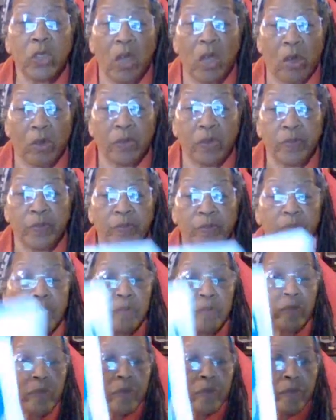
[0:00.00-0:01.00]
food matcha,
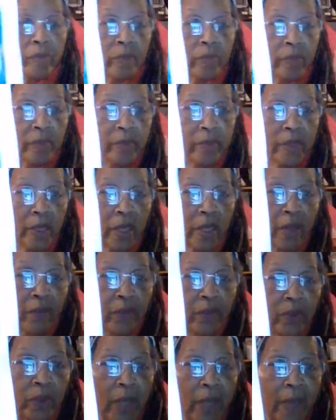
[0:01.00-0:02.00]
like,
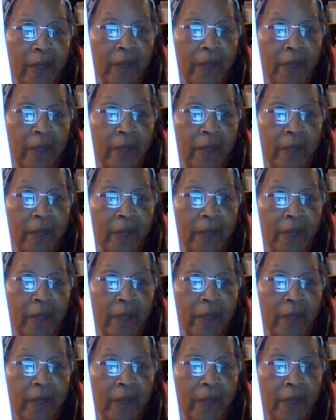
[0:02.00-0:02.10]
share, and